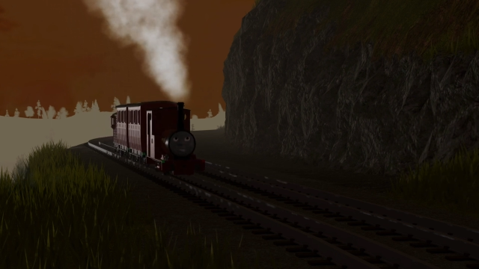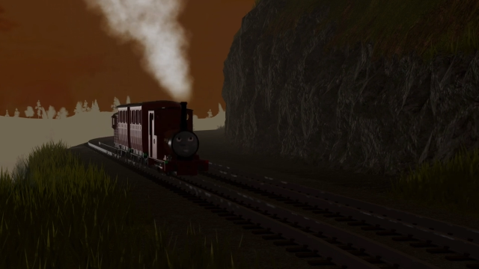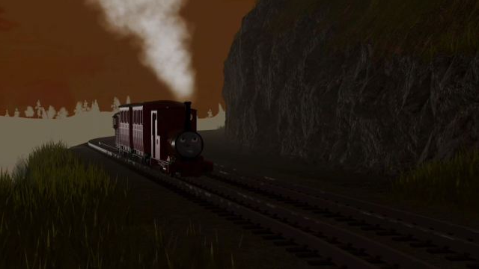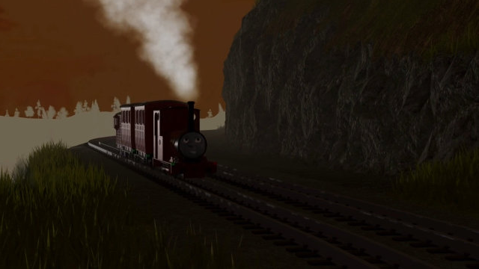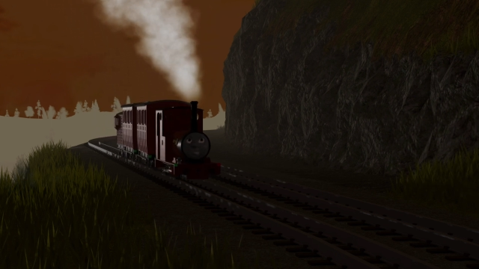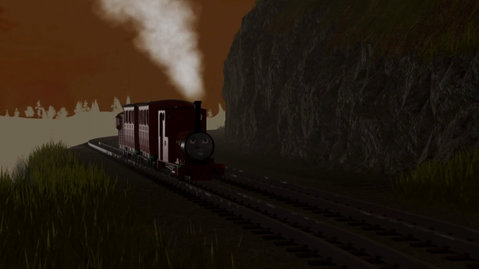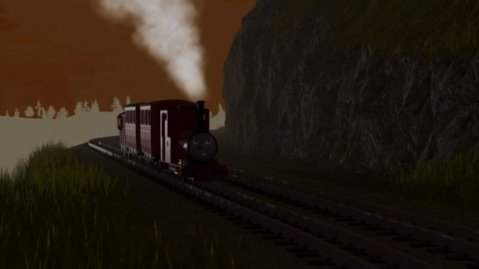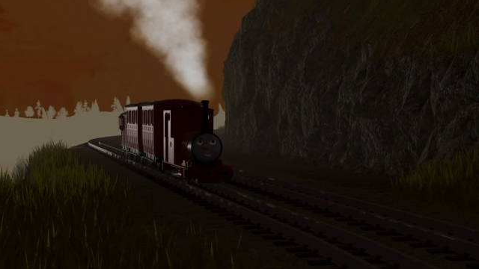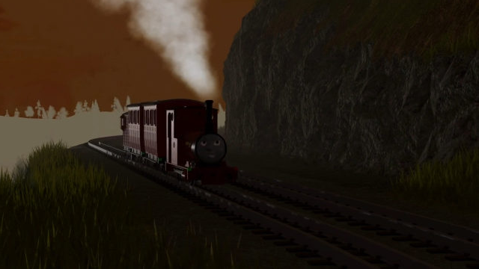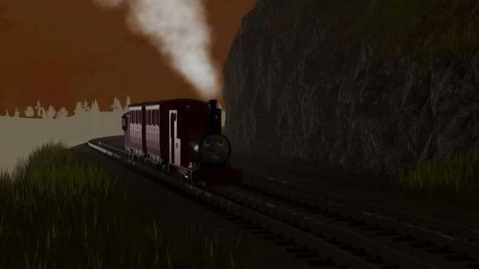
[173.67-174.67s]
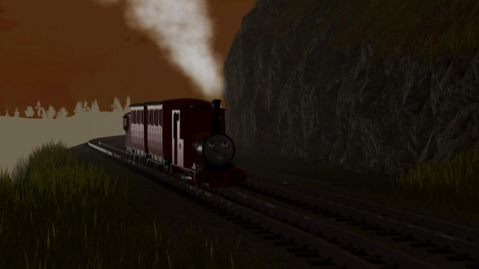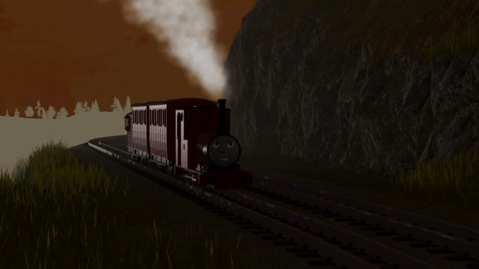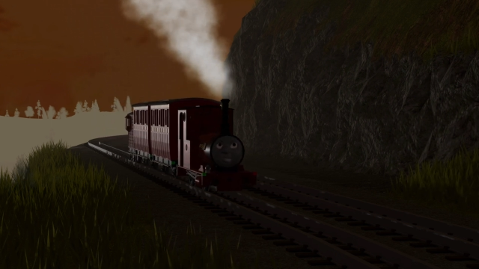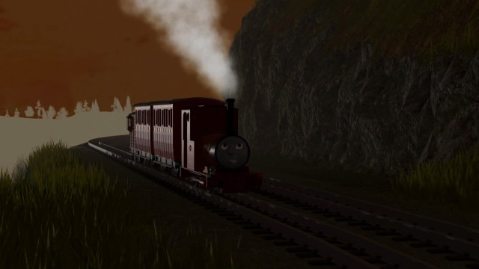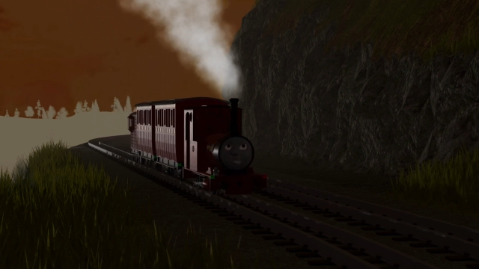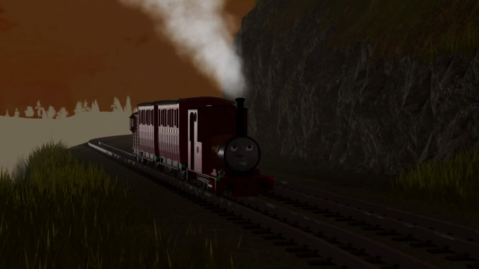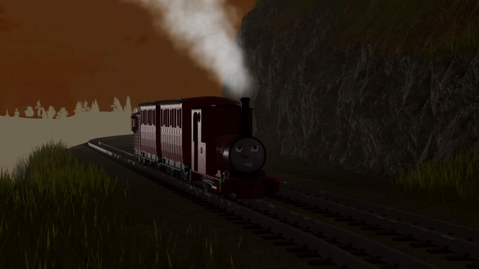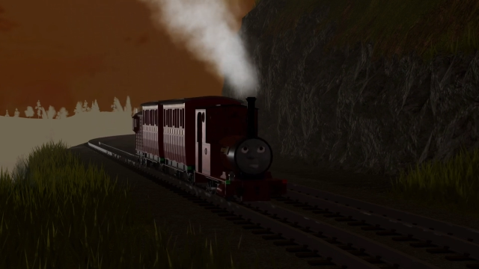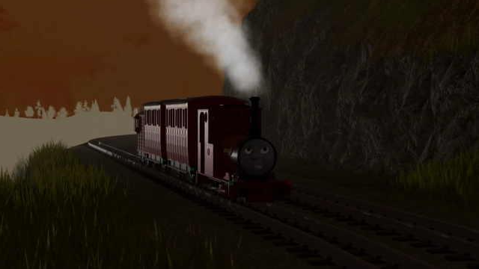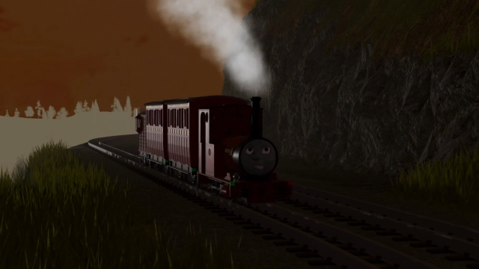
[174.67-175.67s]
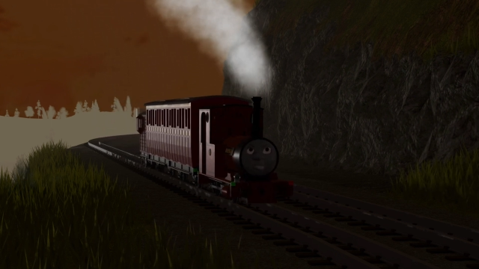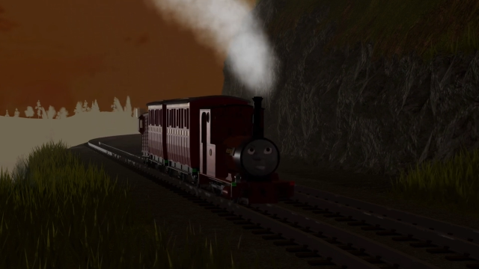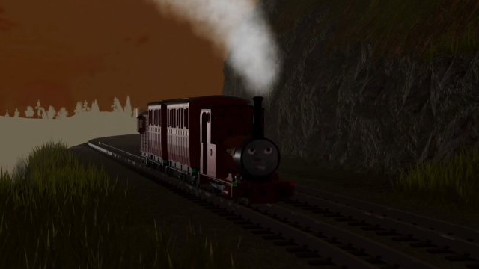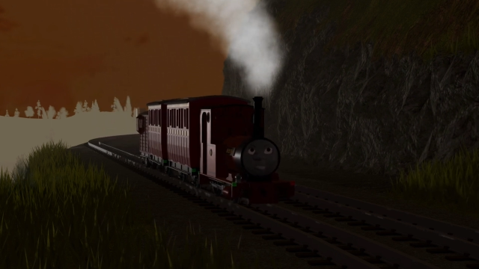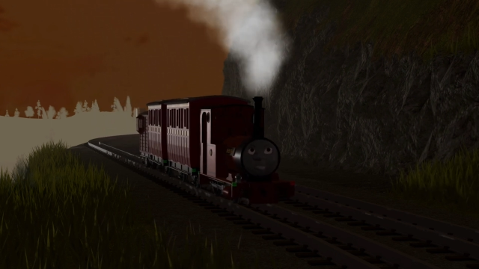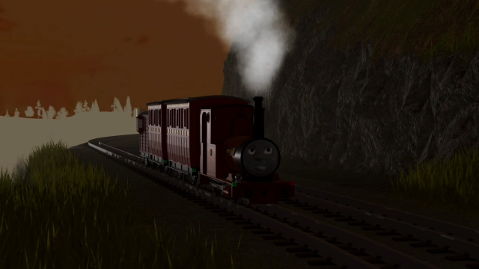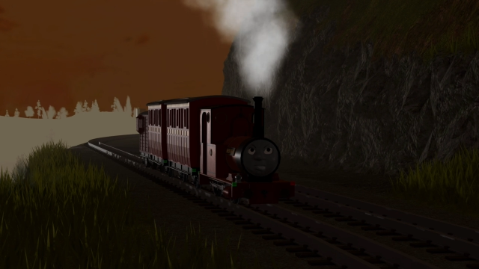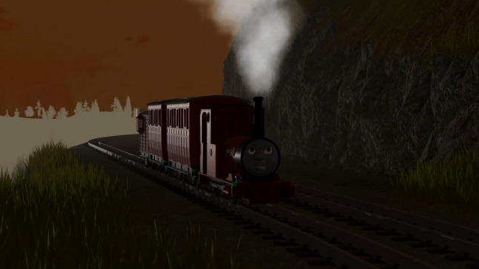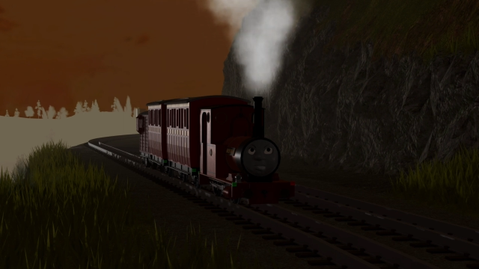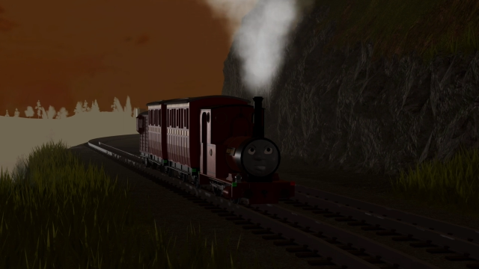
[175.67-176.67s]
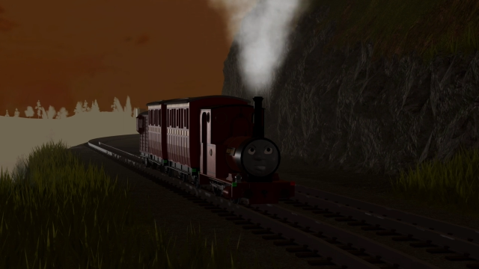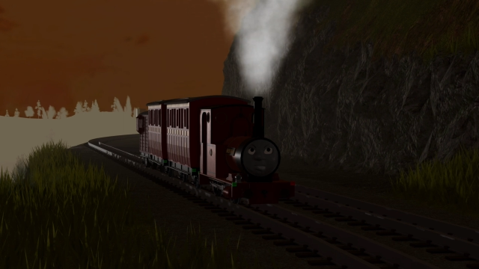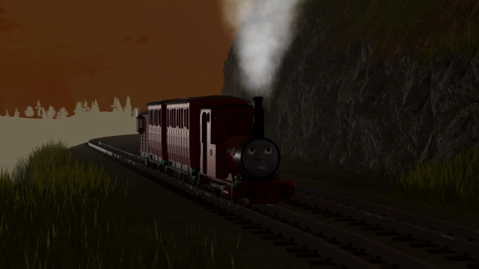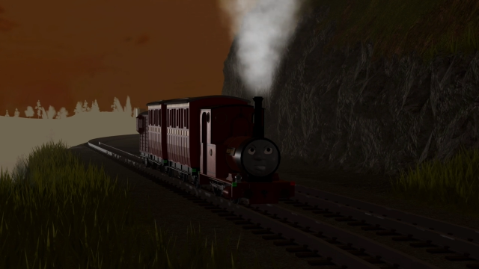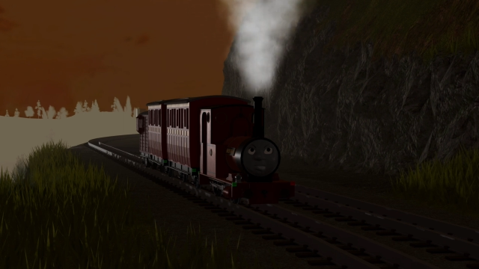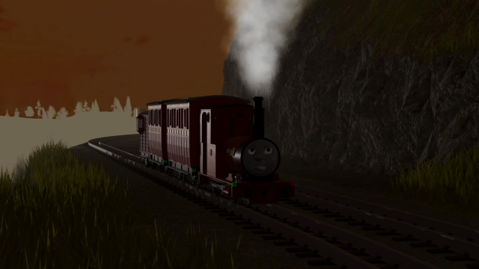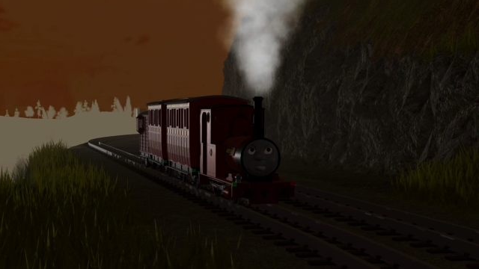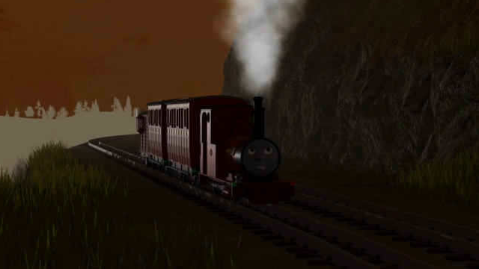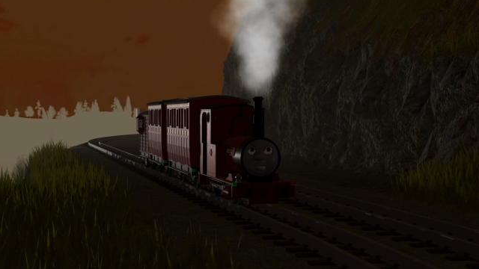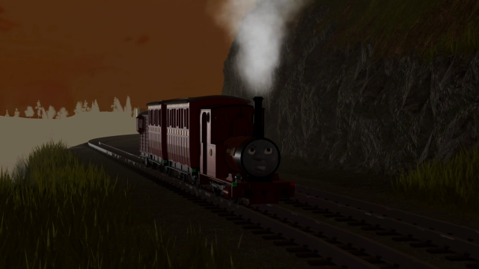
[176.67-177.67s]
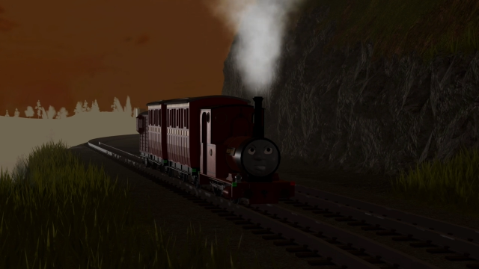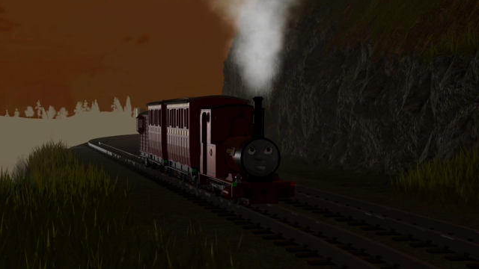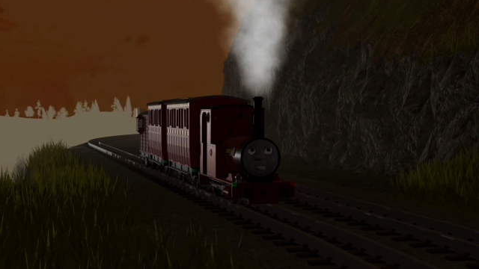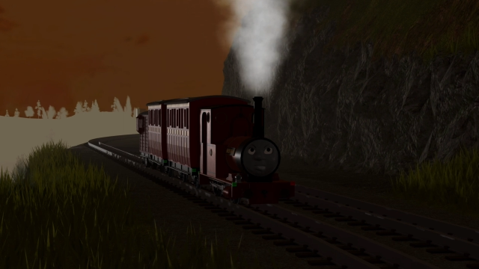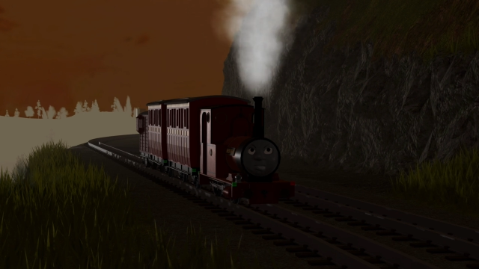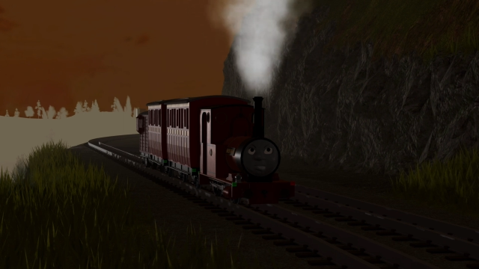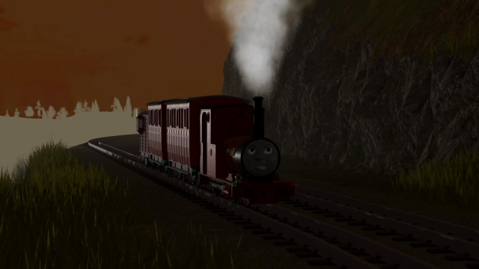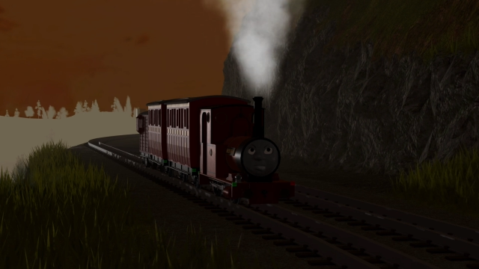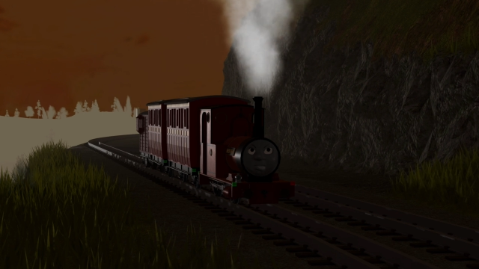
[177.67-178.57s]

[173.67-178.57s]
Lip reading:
[unreadable: no face in view]